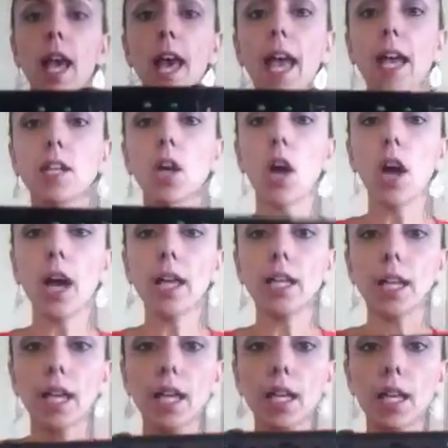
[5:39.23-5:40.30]
And on
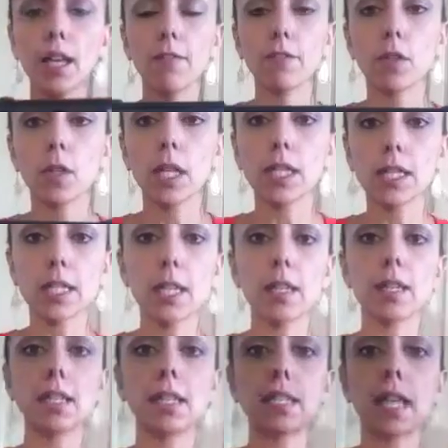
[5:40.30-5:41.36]
it, if you can see
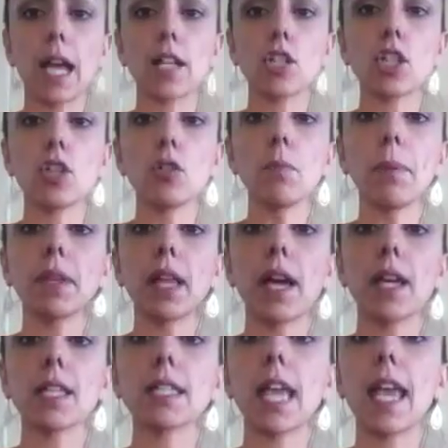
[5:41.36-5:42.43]
this, it's got 2
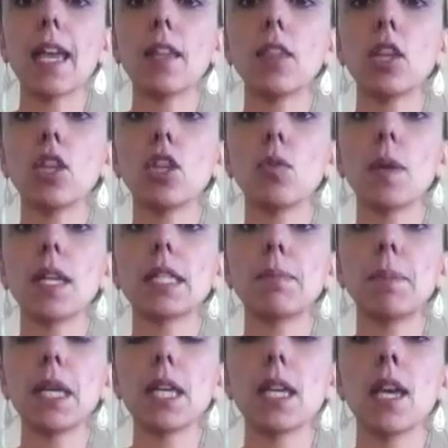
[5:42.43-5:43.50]
plugs and the
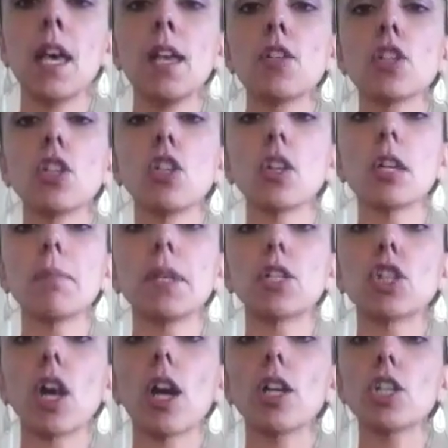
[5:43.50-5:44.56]
USB. So you can be
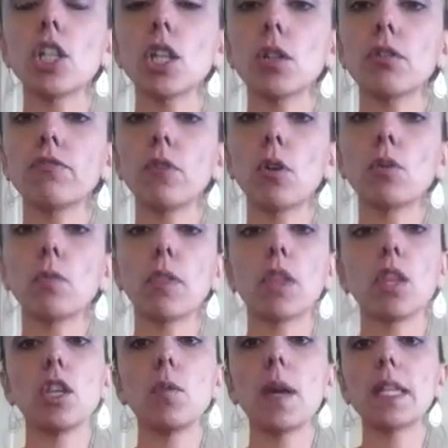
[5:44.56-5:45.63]
charging your phone with the
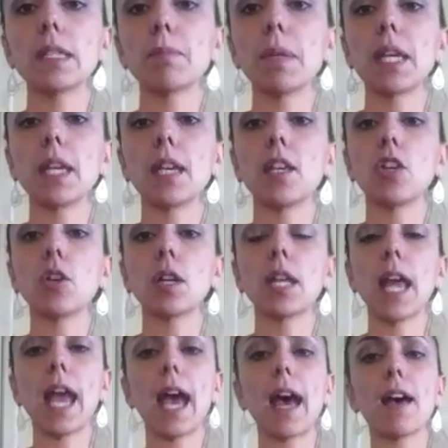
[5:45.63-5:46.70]
USB. You can
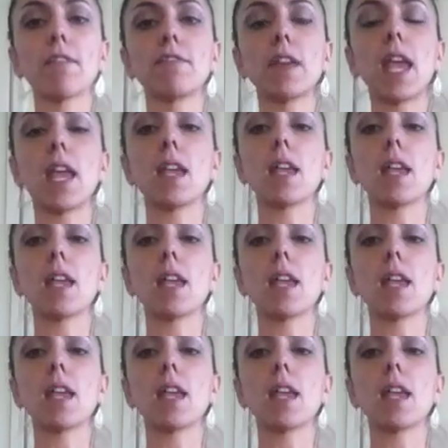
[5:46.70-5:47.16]
have